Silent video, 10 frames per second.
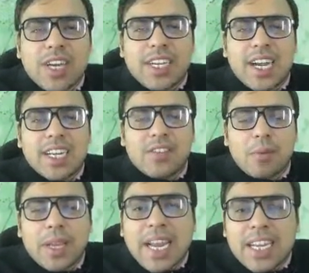territory
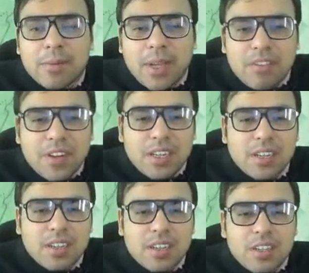will be getting benefit.
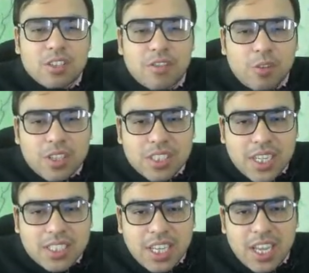So four
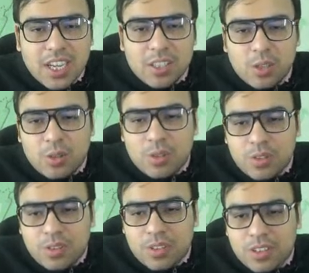states, ek, do,
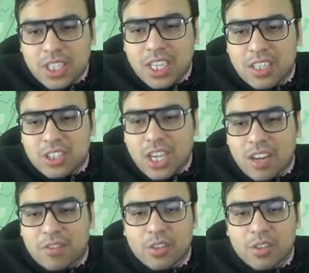teen, char.